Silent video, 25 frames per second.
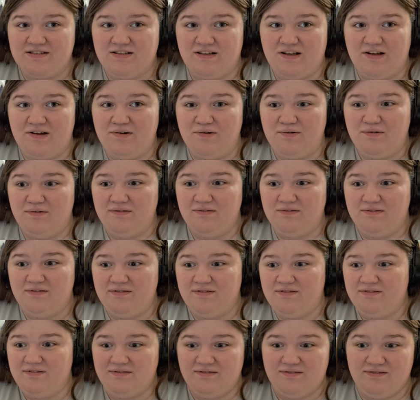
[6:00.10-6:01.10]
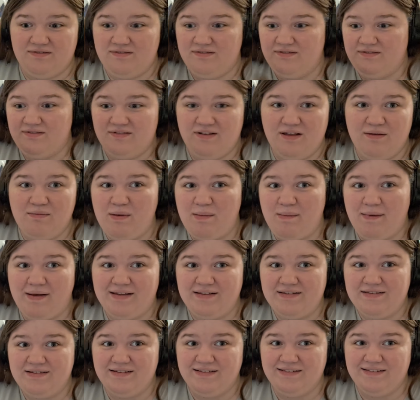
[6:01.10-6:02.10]
slow in my
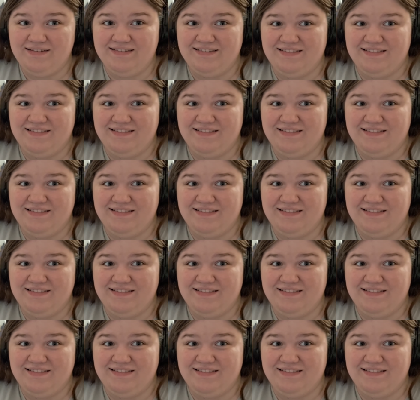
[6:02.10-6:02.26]
mind,